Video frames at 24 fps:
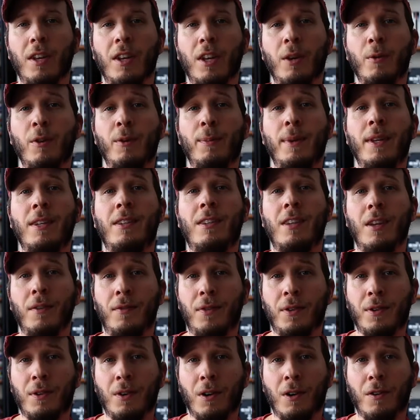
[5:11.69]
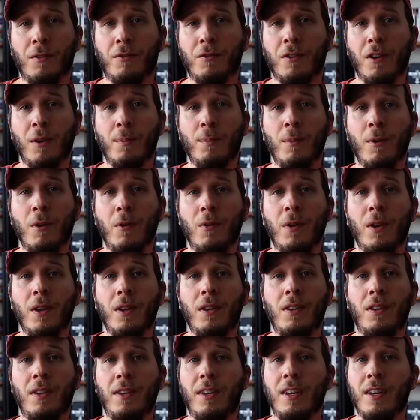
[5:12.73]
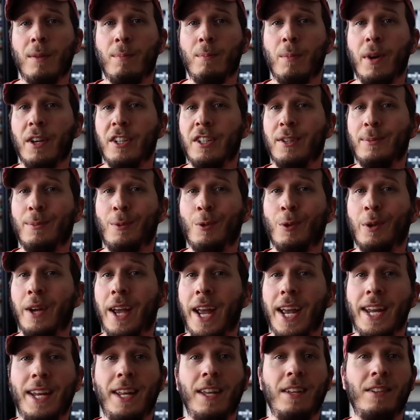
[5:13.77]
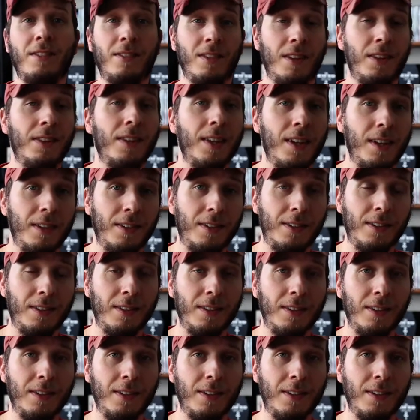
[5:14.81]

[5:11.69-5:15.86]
It would be difficult for a movie to get much more eighties than this.